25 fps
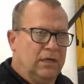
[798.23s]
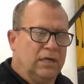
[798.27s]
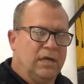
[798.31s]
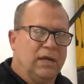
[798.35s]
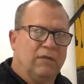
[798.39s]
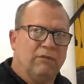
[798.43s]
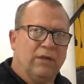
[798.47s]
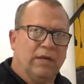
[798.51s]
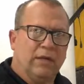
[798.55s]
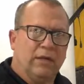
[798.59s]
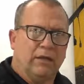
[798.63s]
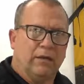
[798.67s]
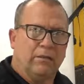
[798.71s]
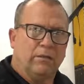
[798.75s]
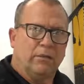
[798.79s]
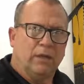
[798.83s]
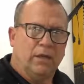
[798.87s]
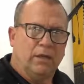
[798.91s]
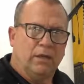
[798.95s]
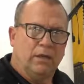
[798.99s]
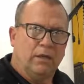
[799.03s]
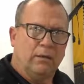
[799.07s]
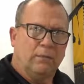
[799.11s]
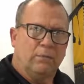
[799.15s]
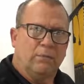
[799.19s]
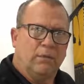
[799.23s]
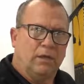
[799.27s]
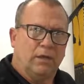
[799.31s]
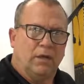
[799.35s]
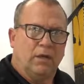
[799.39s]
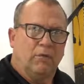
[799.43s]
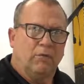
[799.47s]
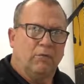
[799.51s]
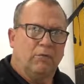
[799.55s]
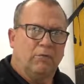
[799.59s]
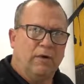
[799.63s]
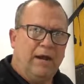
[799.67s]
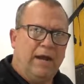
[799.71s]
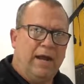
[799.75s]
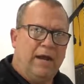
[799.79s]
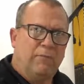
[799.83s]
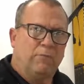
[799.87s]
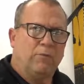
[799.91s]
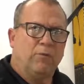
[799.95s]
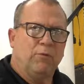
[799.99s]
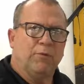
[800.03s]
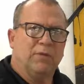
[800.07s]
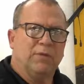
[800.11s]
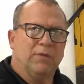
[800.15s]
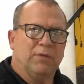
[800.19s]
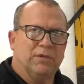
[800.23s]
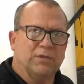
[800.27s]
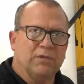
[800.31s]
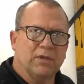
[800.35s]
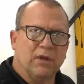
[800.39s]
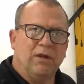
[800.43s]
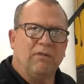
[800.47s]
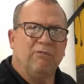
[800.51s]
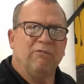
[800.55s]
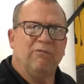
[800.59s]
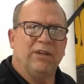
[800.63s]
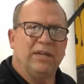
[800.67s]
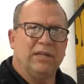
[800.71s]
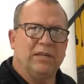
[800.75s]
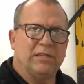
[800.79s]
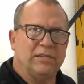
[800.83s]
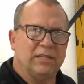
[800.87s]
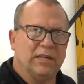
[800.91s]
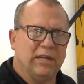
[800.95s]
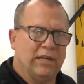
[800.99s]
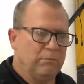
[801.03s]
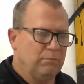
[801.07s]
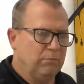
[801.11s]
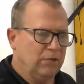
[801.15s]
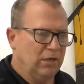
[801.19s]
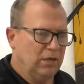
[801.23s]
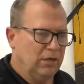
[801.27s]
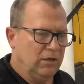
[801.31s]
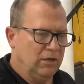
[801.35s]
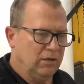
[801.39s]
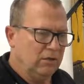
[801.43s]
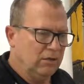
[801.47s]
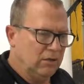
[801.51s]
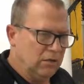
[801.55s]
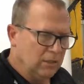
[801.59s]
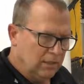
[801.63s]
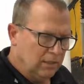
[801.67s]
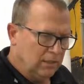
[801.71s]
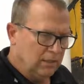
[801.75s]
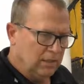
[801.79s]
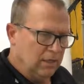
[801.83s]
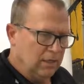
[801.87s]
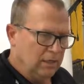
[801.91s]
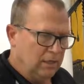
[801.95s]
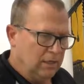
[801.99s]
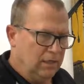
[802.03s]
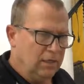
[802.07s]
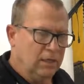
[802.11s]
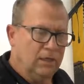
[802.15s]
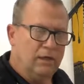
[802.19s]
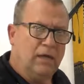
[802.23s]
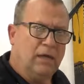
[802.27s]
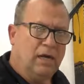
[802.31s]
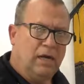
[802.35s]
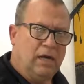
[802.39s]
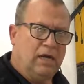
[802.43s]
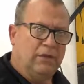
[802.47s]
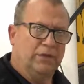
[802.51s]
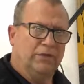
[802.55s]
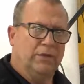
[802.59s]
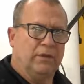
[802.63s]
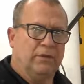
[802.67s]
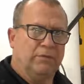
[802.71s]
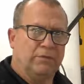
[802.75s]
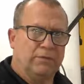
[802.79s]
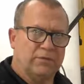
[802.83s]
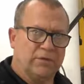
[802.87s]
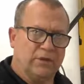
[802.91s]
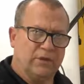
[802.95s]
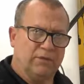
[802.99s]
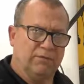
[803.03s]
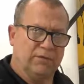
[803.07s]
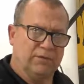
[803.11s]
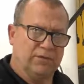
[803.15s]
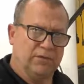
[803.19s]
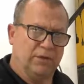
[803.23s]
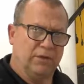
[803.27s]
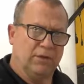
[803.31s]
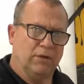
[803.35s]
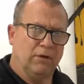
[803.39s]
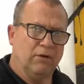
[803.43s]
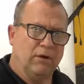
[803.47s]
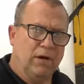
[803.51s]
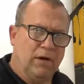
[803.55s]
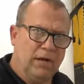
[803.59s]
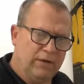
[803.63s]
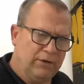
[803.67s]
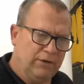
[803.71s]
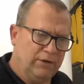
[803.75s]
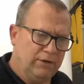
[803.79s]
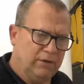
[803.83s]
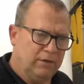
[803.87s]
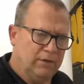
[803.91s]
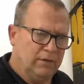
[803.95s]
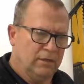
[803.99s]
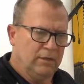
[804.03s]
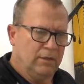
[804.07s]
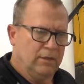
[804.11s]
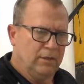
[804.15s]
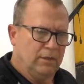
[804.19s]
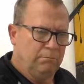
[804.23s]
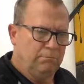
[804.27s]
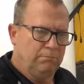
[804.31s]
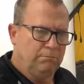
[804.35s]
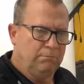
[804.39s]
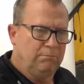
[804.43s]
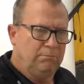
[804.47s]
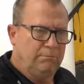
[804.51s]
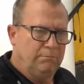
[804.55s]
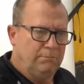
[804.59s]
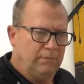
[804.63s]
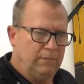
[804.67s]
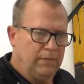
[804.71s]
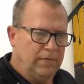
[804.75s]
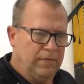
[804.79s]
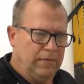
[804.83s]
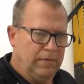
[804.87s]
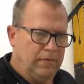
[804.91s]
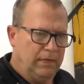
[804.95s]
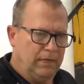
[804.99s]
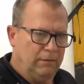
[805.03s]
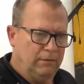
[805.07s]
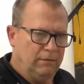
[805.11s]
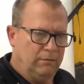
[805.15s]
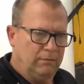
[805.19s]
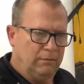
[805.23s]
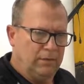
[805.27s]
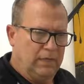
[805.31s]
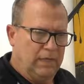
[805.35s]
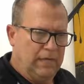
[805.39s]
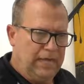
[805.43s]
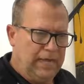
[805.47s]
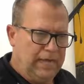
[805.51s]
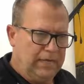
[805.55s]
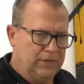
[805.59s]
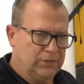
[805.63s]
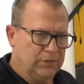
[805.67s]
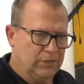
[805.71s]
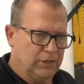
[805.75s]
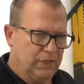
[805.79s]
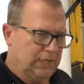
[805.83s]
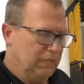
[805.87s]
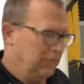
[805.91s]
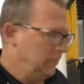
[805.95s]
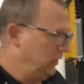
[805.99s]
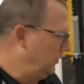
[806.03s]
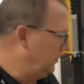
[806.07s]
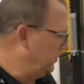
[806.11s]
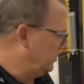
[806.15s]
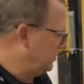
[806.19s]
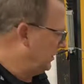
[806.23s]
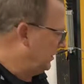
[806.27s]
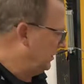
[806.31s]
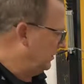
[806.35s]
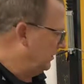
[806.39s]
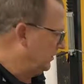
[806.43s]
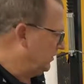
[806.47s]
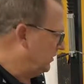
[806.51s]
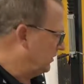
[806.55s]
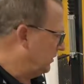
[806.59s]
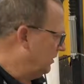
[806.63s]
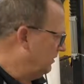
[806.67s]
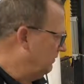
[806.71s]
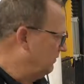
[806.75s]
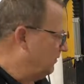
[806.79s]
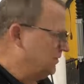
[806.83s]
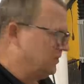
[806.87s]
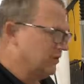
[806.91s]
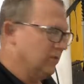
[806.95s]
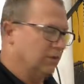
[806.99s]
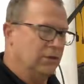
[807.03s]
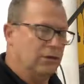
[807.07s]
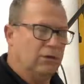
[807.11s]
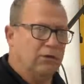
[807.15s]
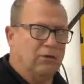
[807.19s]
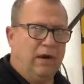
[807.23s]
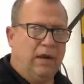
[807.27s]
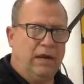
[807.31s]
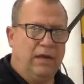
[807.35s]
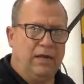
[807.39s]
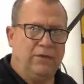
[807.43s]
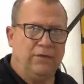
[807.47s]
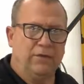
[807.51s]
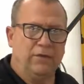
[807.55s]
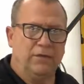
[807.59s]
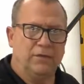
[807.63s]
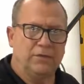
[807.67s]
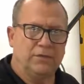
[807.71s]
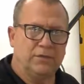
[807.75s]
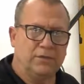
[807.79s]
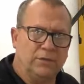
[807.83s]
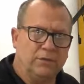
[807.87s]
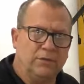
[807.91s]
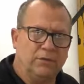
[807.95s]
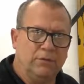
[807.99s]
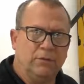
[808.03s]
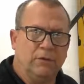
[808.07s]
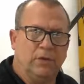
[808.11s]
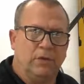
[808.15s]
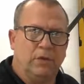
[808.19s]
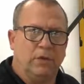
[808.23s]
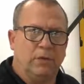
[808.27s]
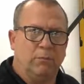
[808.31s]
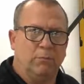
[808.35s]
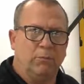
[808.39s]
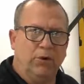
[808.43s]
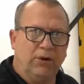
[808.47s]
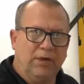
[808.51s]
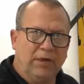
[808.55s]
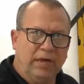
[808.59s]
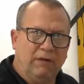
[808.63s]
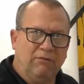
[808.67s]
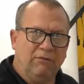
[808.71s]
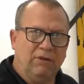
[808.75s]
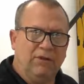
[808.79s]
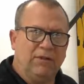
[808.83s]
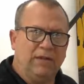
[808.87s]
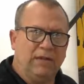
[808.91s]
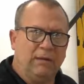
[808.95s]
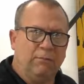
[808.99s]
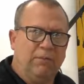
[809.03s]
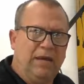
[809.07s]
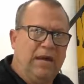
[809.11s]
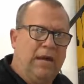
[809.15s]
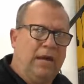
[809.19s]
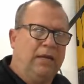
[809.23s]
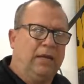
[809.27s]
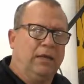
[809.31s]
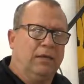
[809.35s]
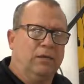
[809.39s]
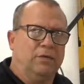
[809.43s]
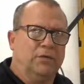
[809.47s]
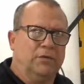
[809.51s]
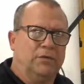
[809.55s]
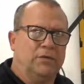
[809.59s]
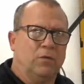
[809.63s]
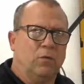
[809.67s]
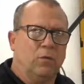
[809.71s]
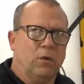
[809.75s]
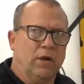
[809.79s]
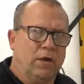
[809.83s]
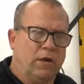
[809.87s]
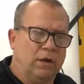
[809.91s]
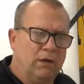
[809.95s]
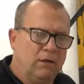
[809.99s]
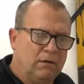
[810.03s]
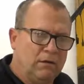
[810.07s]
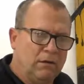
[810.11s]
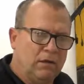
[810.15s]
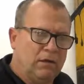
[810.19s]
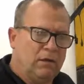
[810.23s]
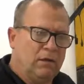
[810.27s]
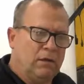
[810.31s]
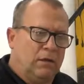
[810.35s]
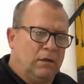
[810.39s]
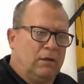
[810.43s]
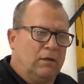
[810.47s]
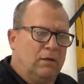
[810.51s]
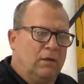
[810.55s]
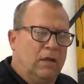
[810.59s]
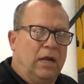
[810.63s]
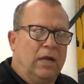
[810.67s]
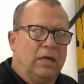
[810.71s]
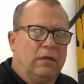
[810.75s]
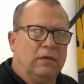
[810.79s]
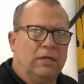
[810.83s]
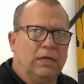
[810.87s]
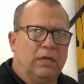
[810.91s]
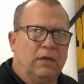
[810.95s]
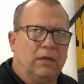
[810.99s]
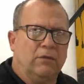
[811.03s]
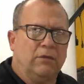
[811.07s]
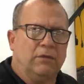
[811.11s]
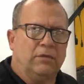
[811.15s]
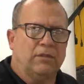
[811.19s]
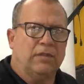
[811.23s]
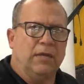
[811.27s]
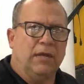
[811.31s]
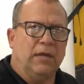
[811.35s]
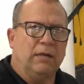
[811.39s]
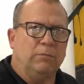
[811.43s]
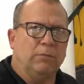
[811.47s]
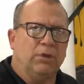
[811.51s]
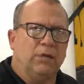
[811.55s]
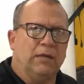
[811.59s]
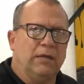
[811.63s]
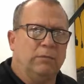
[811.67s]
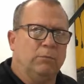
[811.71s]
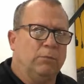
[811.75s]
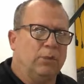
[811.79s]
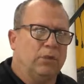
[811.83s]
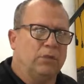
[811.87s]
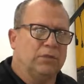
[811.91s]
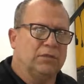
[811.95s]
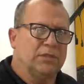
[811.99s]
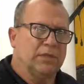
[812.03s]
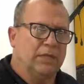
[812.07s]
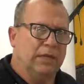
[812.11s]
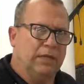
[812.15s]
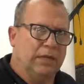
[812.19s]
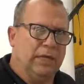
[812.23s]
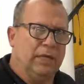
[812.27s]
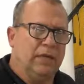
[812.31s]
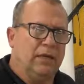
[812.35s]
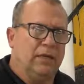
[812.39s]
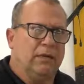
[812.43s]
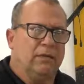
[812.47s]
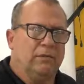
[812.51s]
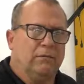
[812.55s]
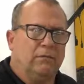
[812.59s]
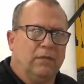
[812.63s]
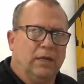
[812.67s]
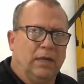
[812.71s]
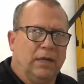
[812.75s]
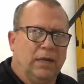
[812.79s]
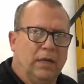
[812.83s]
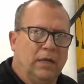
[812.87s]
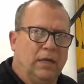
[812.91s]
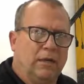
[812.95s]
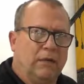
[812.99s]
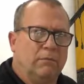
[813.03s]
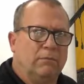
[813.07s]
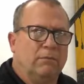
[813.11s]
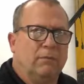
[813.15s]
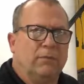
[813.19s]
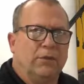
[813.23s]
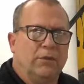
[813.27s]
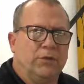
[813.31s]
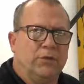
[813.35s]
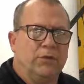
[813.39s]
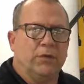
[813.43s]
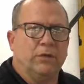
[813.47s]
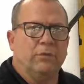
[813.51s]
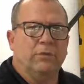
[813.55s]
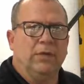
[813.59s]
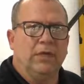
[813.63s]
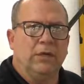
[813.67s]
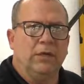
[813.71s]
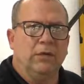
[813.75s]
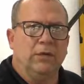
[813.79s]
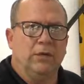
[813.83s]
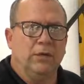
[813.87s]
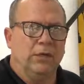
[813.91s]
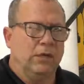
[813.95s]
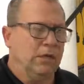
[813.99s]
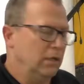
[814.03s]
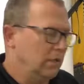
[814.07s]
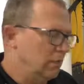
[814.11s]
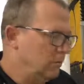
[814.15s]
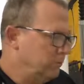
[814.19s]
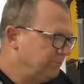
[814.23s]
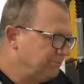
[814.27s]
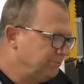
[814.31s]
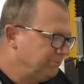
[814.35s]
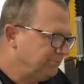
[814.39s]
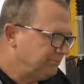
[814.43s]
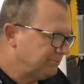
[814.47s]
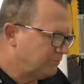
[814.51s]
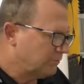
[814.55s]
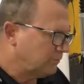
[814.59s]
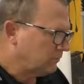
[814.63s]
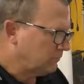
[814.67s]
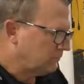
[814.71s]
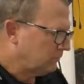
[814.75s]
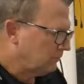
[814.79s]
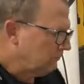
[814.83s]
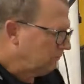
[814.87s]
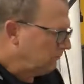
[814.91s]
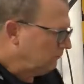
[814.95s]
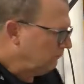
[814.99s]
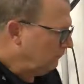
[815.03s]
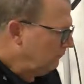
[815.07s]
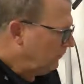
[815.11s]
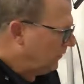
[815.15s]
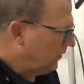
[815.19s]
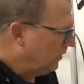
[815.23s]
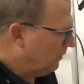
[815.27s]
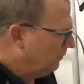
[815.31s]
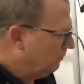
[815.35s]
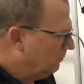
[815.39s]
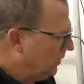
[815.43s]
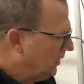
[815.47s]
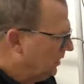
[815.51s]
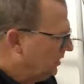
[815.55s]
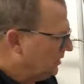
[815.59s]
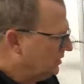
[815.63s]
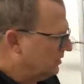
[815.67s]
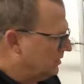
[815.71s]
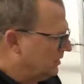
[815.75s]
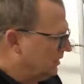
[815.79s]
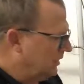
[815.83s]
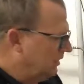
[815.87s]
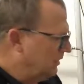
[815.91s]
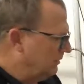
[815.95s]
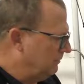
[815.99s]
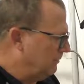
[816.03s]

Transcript: giving it a wrap with a soft face dead blow on the surface of the grinder, and actually using the surface of the grinder to bring everything back into square, lock down the side plate bolts again, and you should be good to go. But